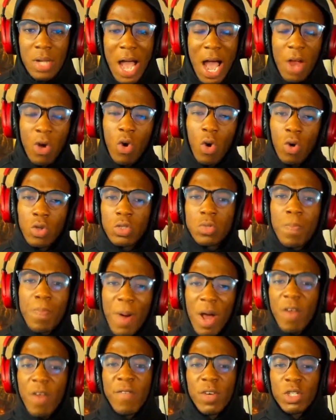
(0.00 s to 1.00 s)
I know
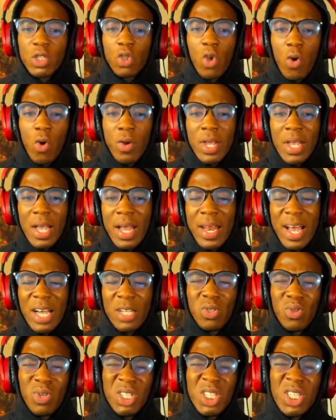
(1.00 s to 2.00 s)
part of a story, yeah, that
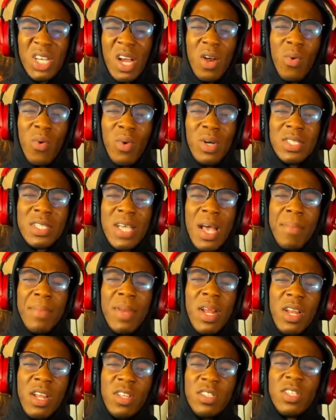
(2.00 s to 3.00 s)
she was sharing one time in
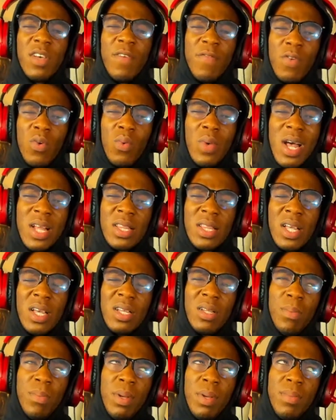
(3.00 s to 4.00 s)
an interview with, I
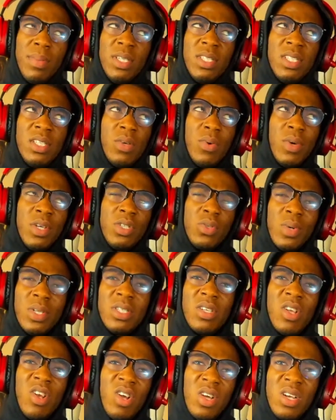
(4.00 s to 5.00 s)
think, the BBC when she went
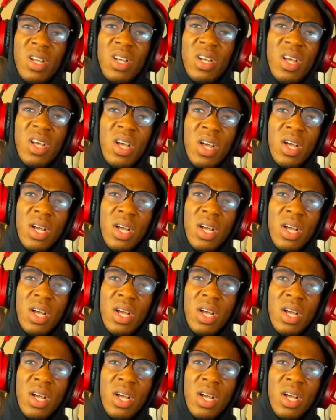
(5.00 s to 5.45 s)
to London.